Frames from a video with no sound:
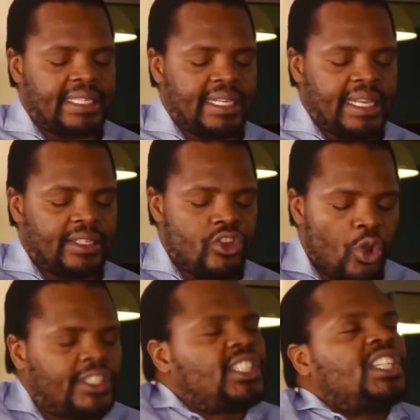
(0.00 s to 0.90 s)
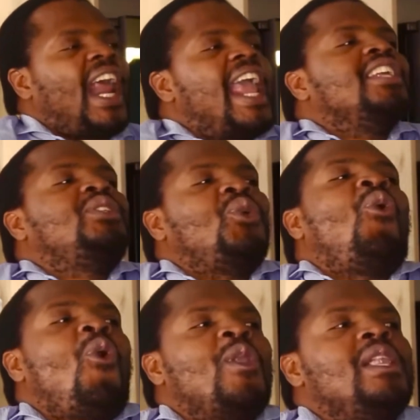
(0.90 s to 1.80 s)
Is not trying
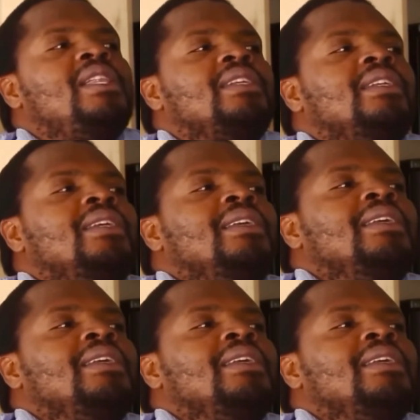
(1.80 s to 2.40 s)
to hold,